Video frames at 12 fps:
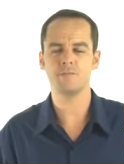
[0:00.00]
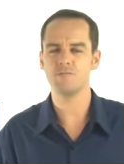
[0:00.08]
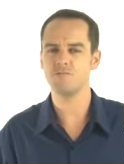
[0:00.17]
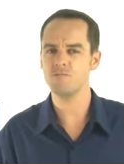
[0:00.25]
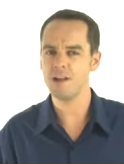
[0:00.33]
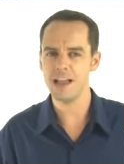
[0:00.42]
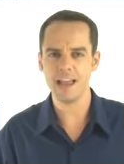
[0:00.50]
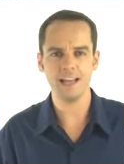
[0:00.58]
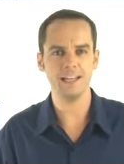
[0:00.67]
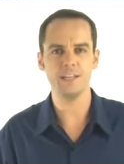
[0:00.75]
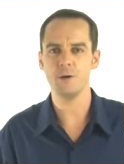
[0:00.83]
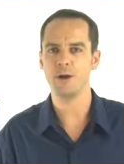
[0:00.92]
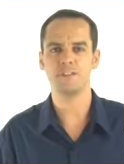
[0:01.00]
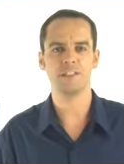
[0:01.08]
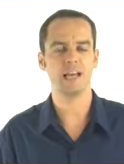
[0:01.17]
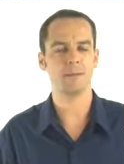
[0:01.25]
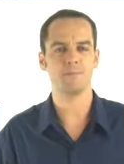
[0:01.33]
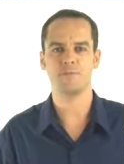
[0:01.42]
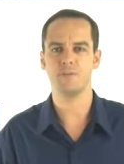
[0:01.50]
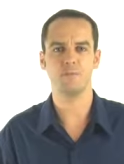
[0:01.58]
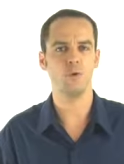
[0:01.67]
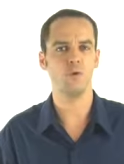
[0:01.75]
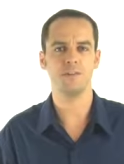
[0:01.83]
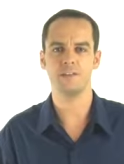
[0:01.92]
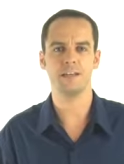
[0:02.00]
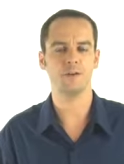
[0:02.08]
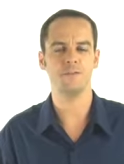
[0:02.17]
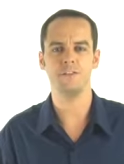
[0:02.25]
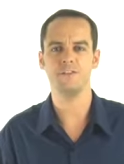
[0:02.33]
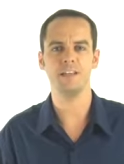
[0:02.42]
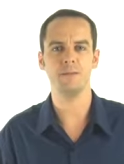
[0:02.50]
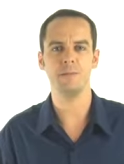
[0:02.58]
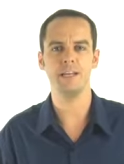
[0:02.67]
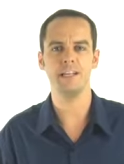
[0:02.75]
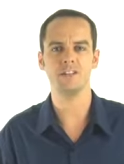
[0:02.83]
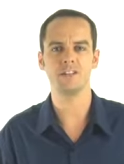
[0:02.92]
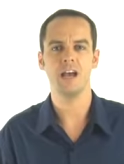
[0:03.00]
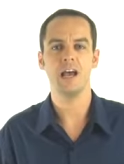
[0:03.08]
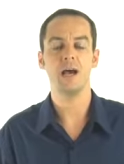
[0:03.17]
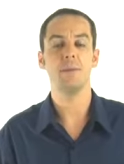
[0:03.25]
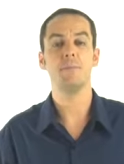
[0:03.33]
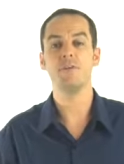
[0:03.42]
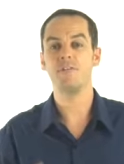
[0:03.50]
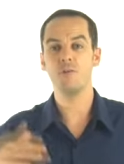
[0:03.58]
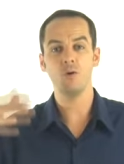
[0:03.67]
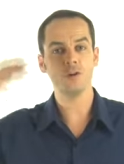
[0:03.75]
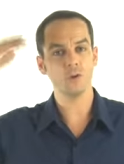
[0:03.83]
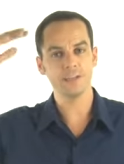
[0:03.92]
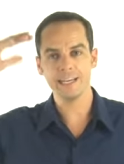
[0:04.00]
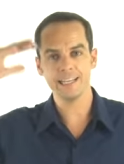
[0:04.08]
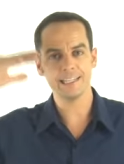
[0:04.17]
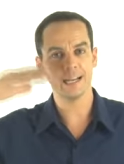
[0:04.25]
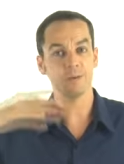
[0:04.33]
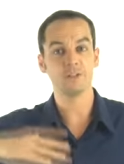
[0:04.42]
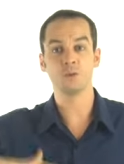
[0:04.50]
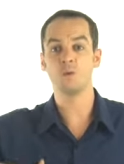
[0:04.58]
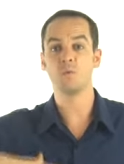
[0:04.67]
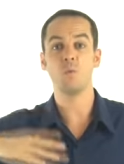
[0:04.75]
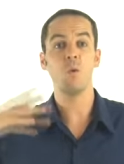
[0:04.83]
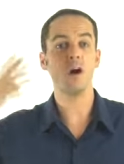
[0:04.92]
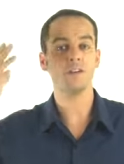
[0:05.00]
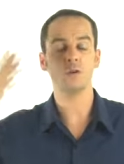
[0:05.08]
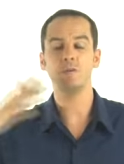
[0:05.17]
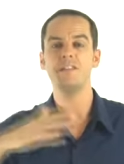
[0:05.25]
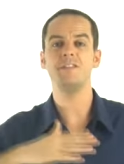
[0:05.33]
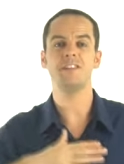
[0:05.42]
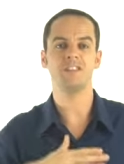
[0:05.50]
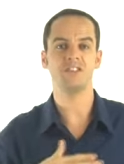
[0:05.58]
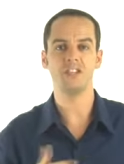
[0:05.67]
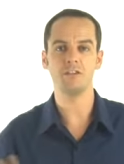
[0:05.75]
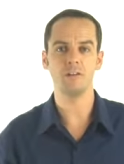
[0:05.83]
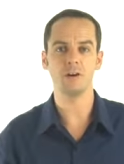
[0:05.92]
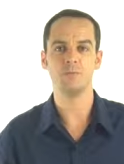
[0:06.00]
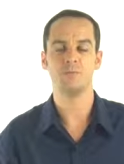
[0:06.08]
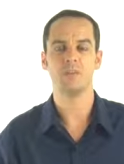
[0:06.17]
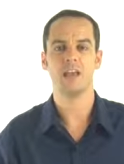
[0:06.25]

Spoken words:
Rarely you have to tap for more than 10 or 15 minutes before you'll get it down to a 1 or even a 0.